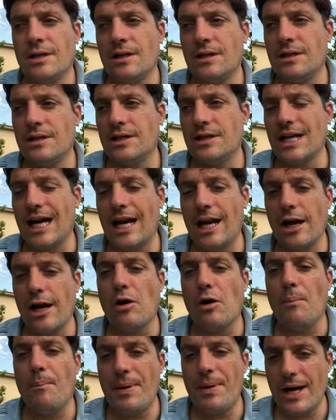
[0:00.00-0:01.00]
de
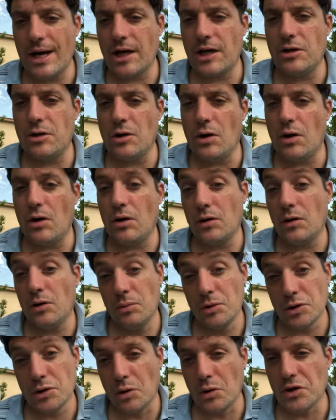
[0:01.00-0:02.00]
Talleyrand-Périgord, who
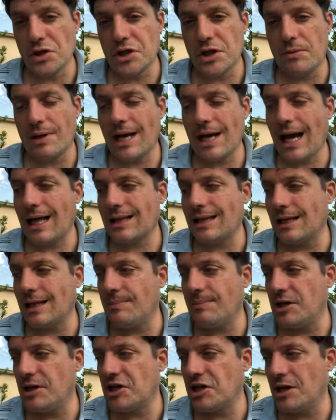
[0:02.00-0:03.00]
was also a Catholic
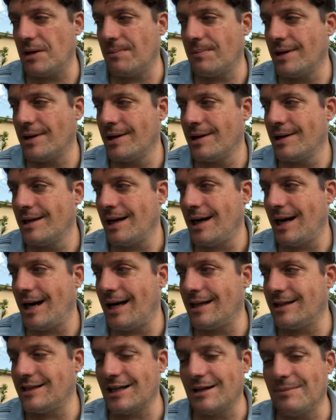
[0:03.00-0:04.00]
bishop,
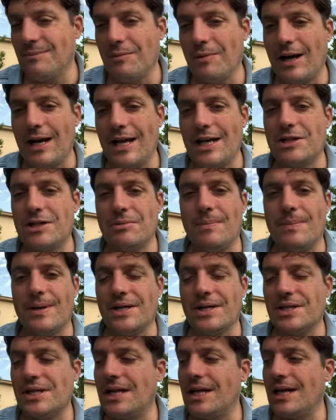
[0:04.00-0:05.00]
and went into it
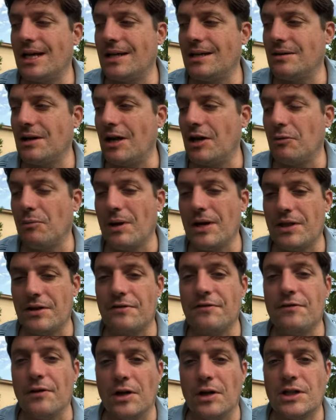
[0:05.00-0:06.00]
because he had a withered
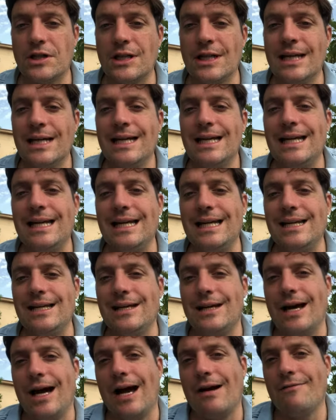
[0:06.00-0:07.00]
foot.
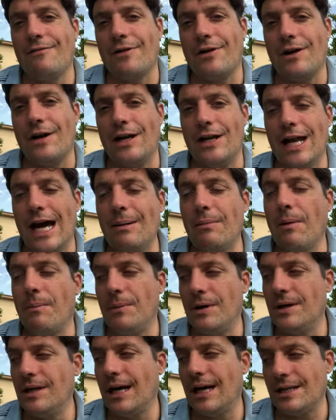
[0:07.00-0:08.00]
For a
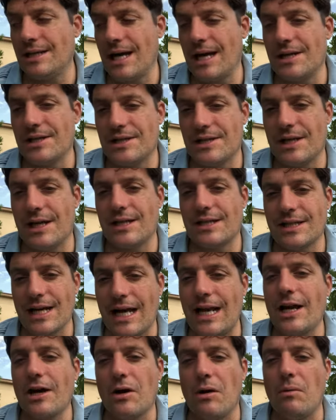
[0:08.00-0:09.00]
nobleman, as
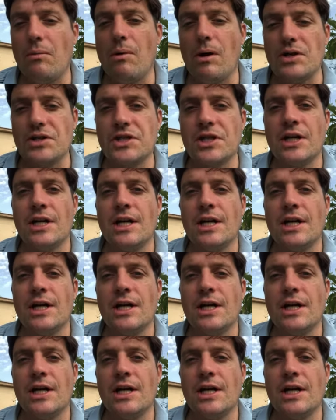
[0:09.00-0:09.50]
Talleyrand was,